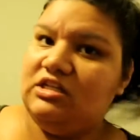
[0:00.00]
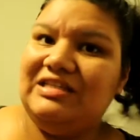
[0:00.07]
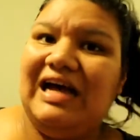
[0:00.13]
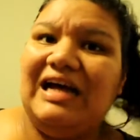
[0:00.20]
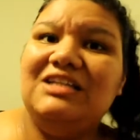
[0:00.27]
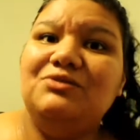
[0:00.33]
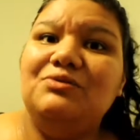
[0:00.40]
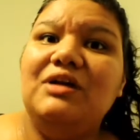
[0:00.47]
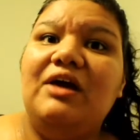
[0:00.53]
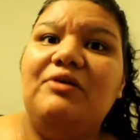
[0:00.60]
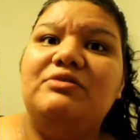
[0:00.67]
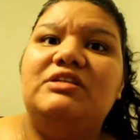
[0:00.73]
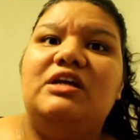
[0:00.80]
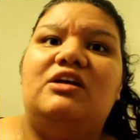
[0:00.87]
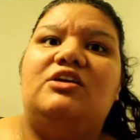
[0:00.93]
that's when I
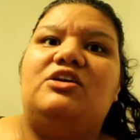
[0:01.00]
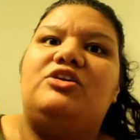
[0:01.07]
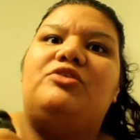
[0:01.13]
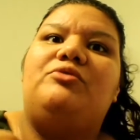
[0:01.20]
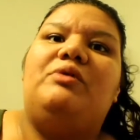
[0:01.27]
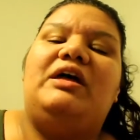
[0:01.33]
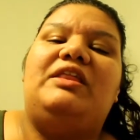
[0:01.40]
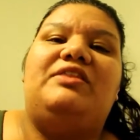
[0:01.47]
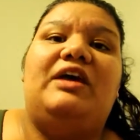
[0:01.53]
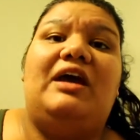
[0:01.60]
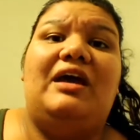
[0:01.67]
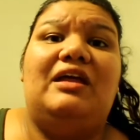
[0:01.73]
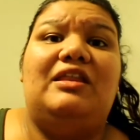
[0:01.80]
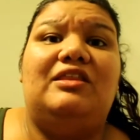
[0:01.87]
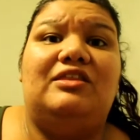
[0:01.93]
was like, you know what,
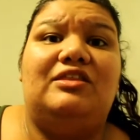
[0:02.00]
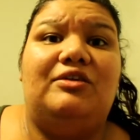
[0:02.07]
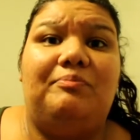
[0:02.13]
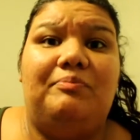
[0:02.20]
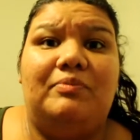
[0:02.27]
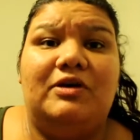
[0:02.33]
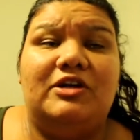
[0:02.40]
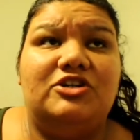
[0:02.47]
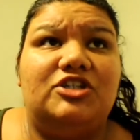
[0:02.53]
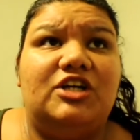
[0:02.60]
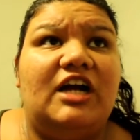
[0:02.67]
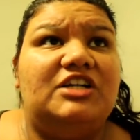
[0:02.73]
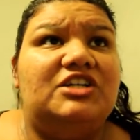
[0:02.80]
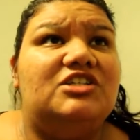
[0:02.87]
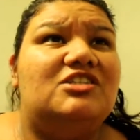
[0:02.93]
the
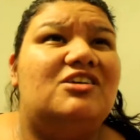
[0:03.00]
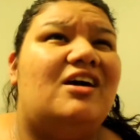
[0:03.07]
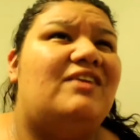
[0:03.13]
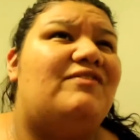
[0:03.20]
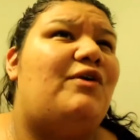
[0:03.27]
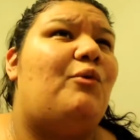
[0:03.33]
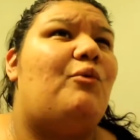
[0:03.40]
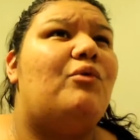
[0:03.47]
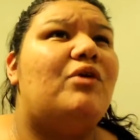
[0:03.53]
contractions got even